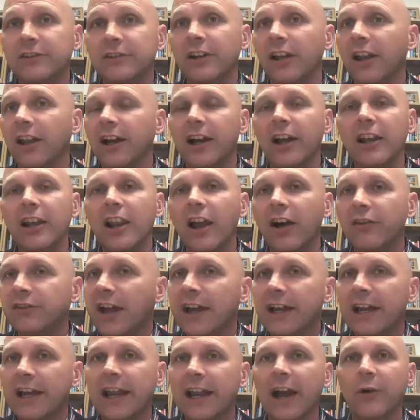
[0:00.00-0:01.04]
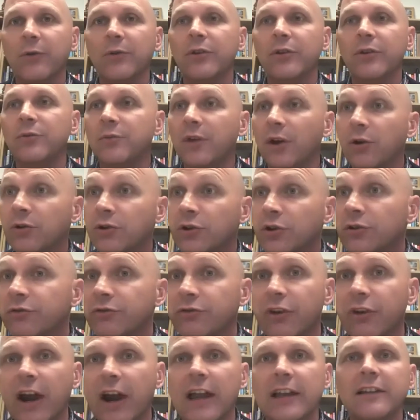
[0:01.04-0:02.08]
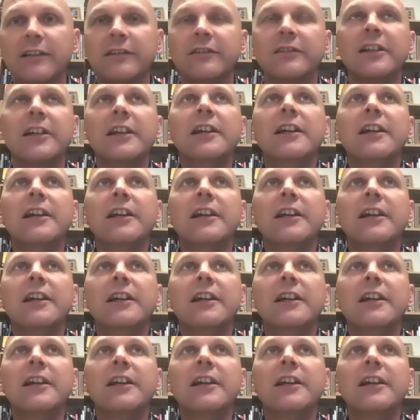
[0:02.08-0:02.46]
Like, I loved hanging out with them. They were good friends.